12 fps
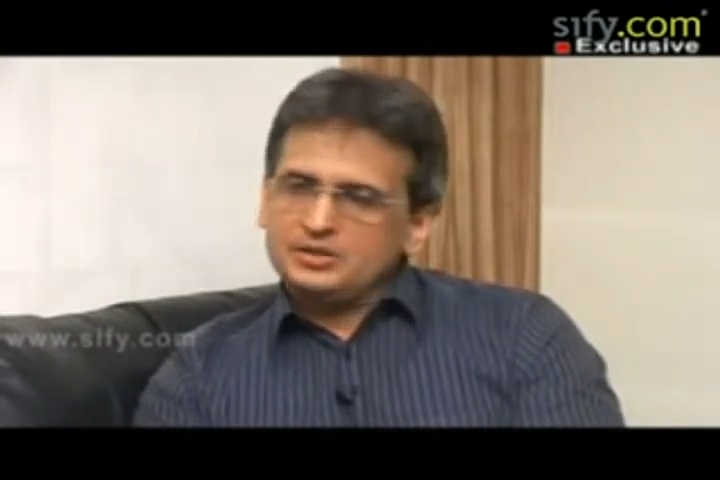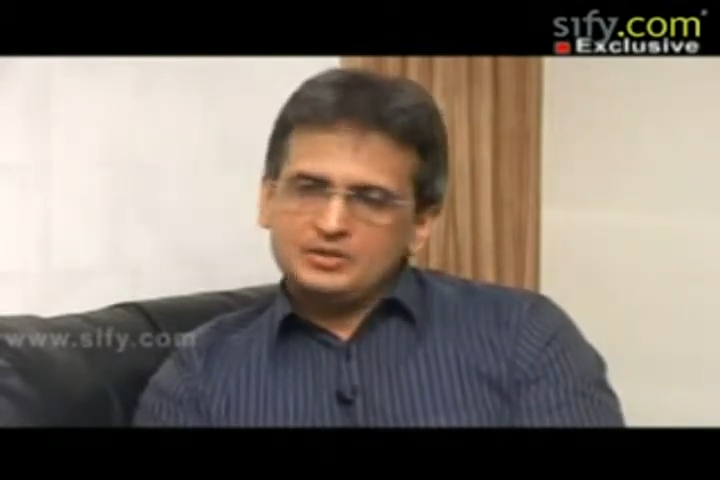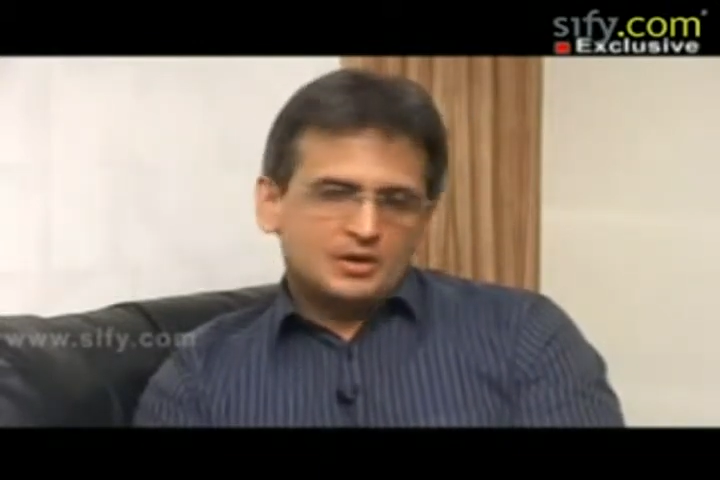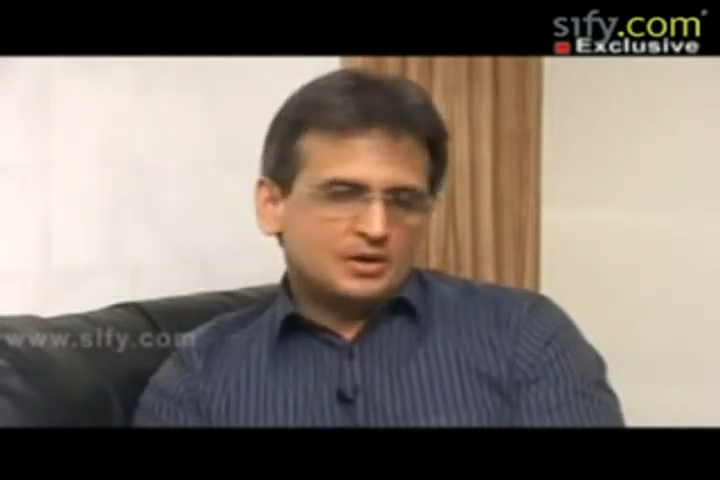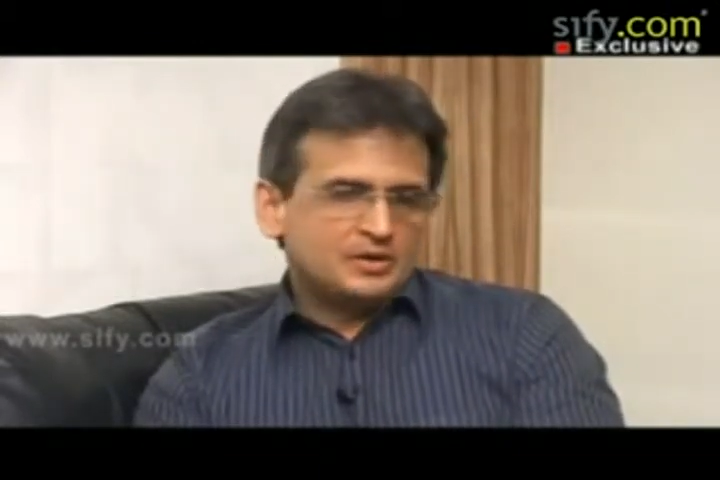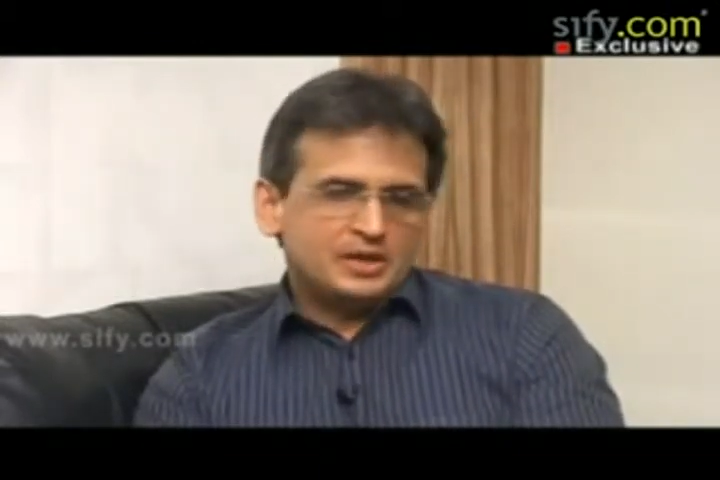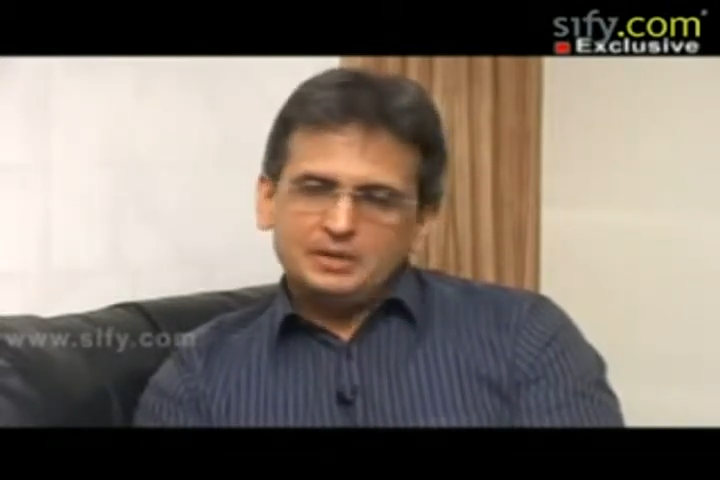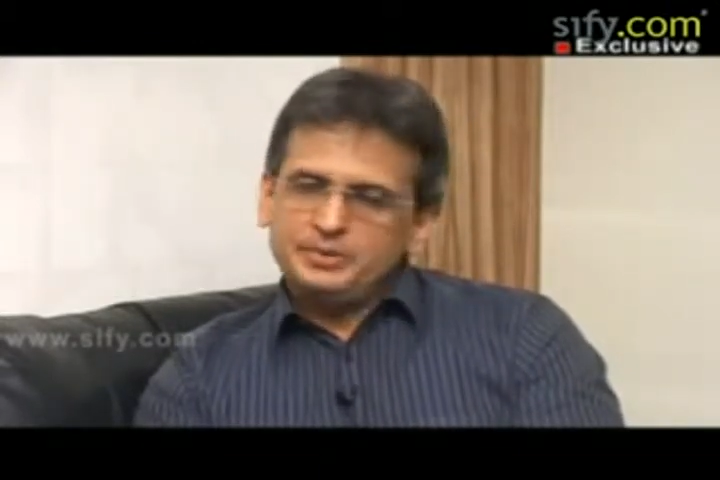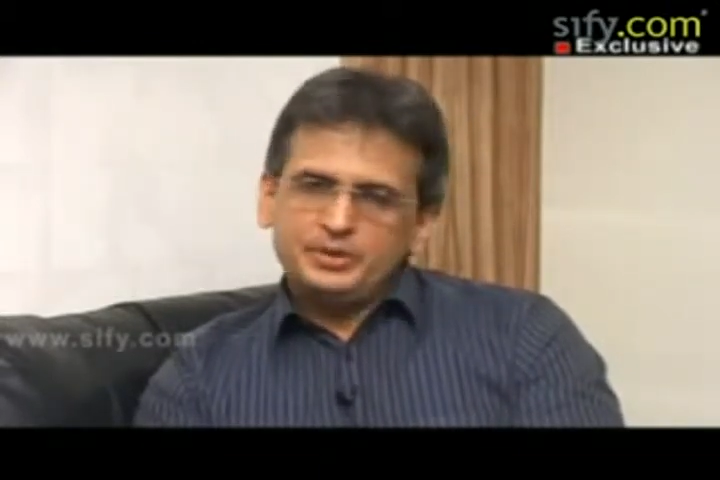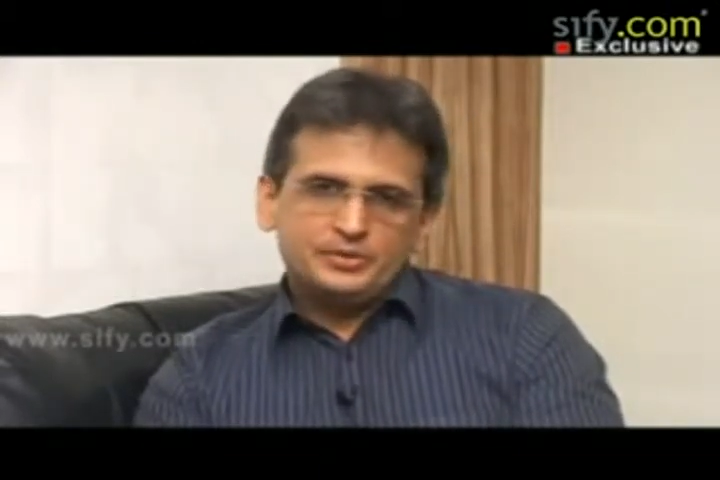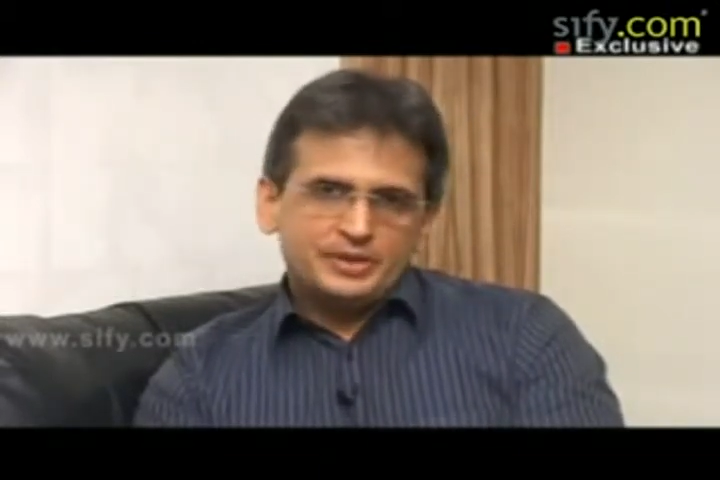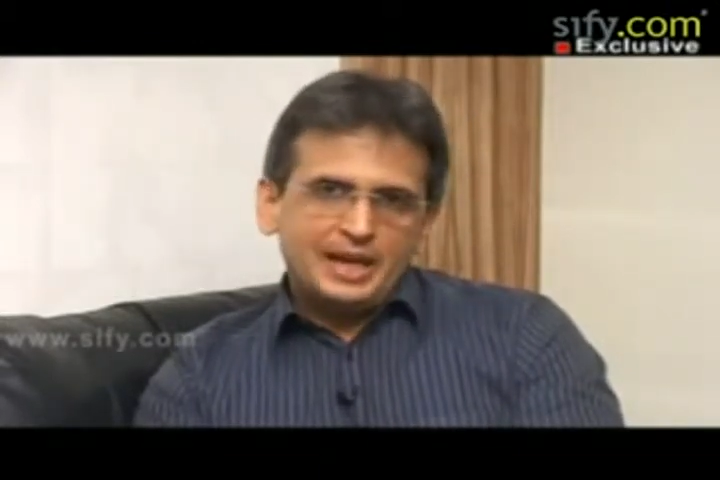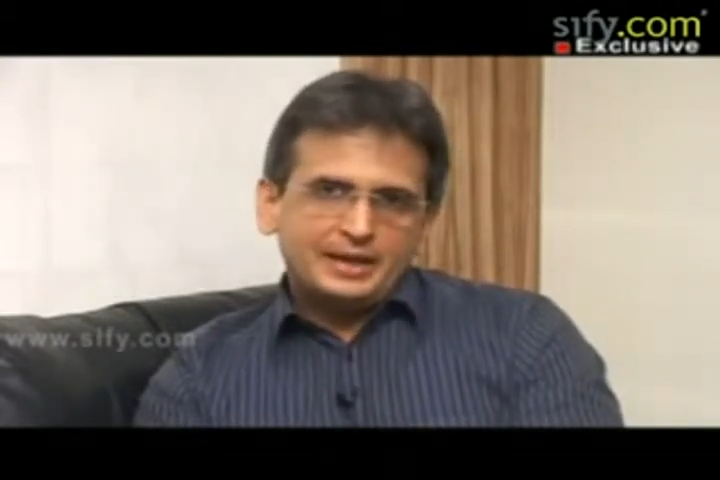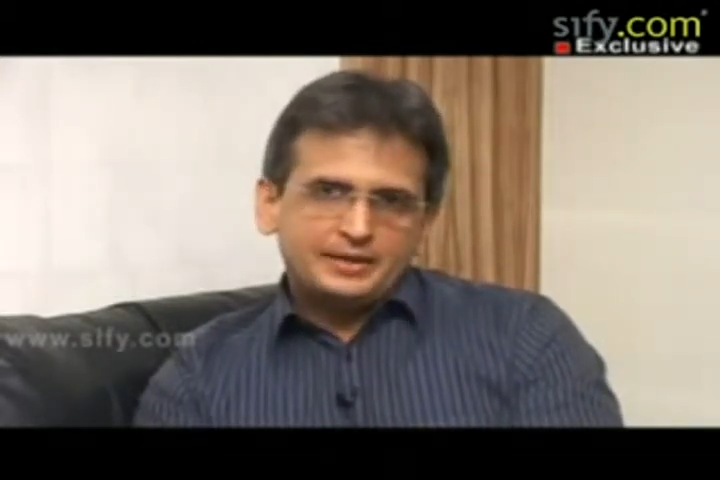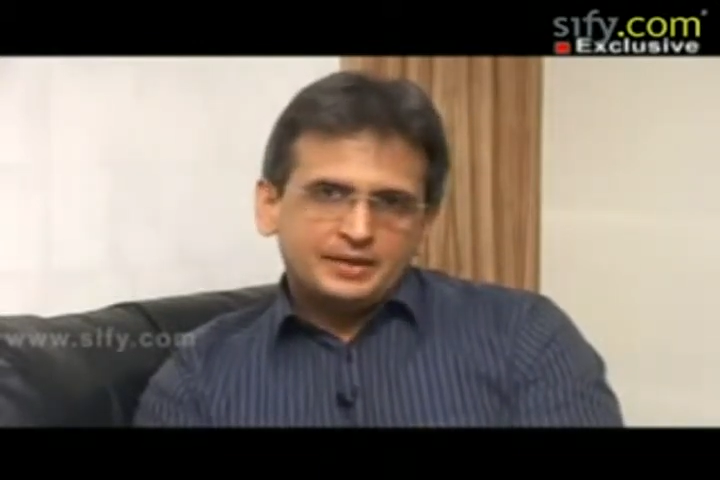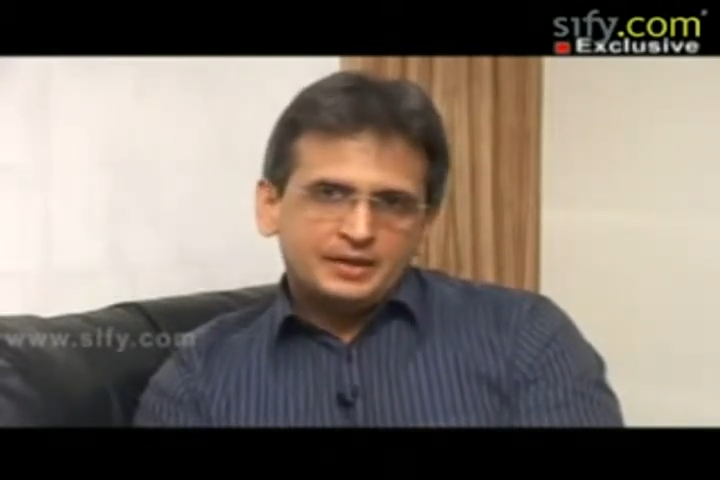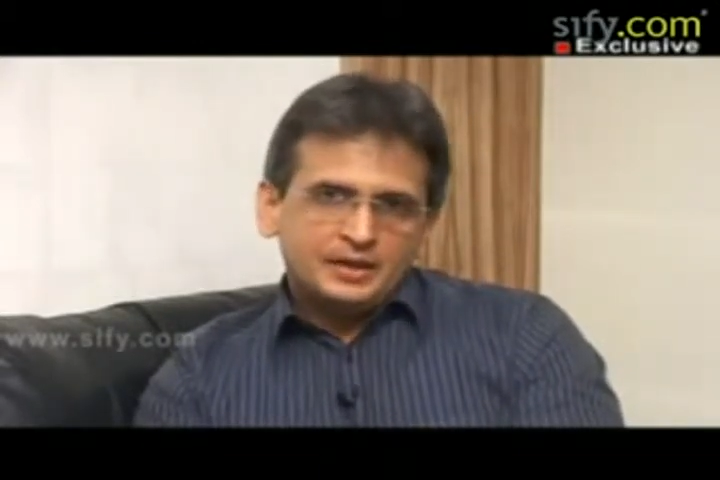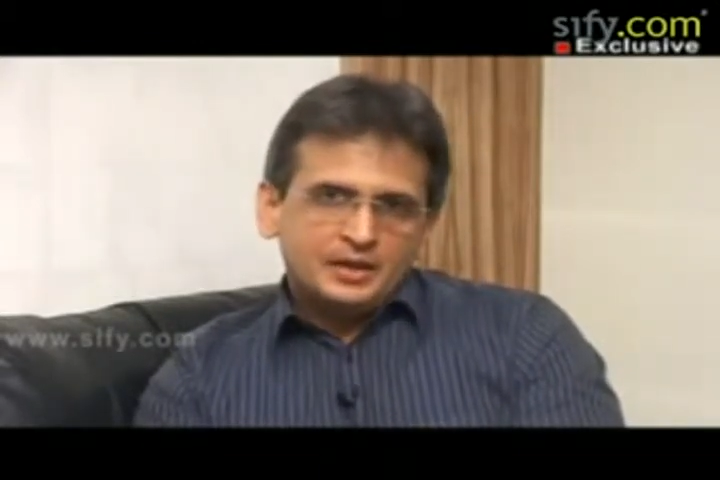is not going to help you do that.